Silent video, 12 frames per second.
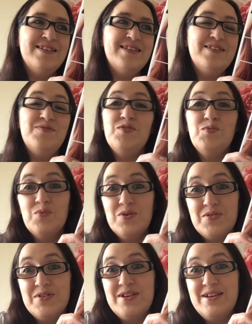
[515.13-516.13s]
if you
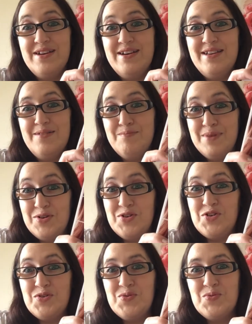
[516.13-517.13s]
want an
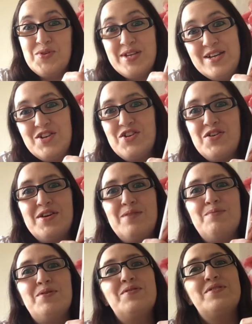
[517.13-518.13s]
emotional, tear-jerking
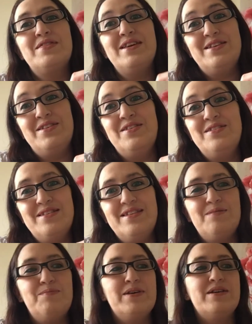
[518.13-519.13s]
book, then
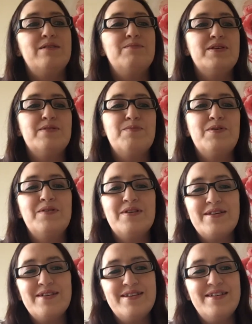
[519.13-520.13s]
then pick up this book.
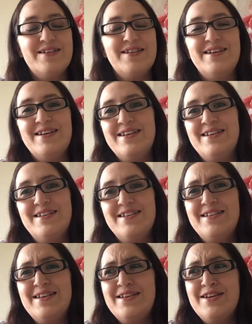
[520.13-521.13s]
Okay,
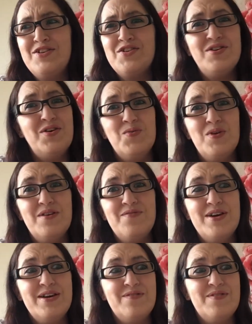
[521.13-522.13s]
teenager, whole life
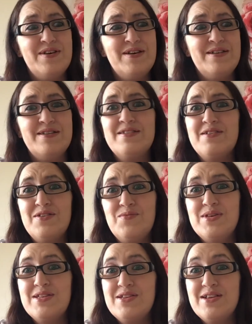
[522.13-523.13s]
ahead of her, deciding
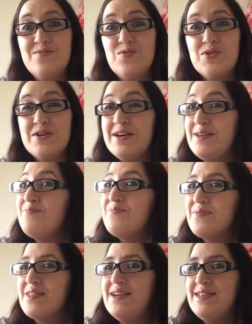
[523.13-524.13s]
whether to live or die.
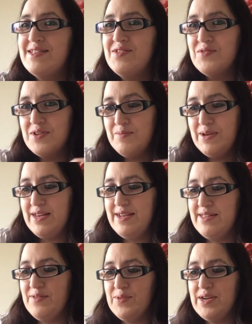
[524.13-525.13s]
It's not going to be an
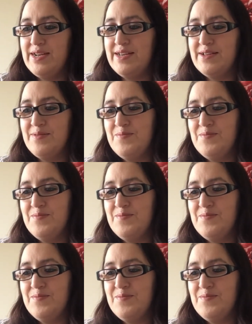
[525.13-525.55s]
easy read.